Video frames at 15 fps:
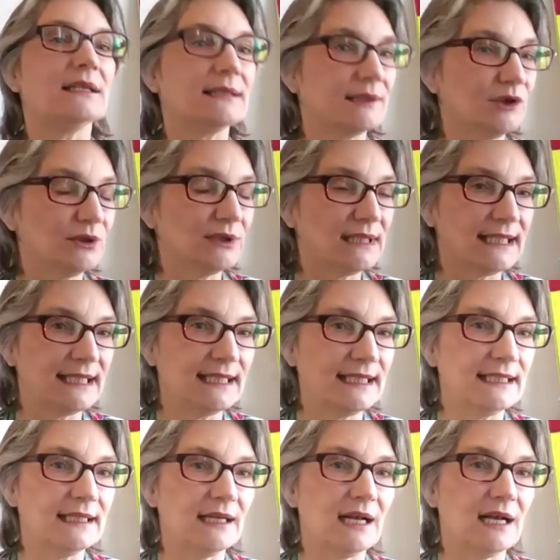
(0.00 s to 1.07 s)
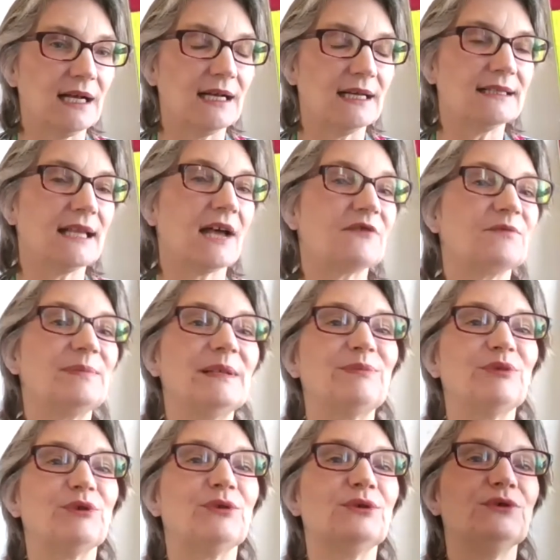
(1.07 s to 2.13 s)
Certainly, a lot of
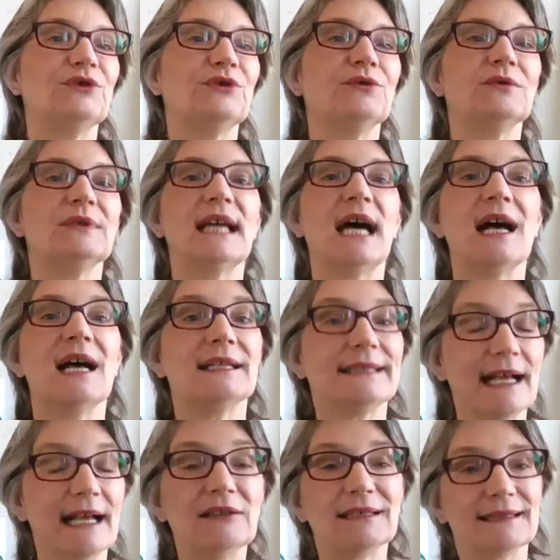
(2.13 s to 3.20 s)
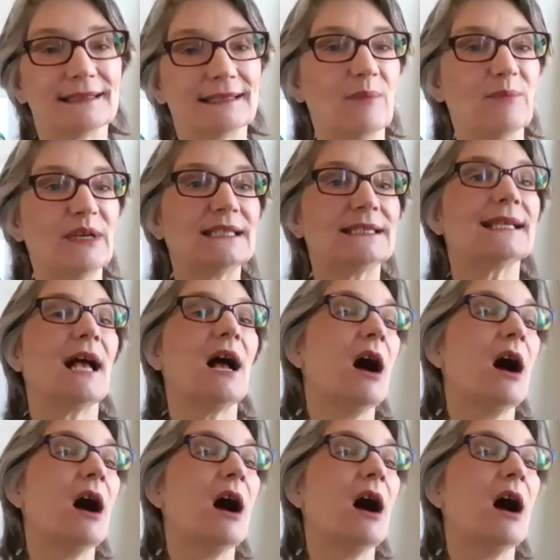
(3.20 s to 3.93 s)
people who do the telesummits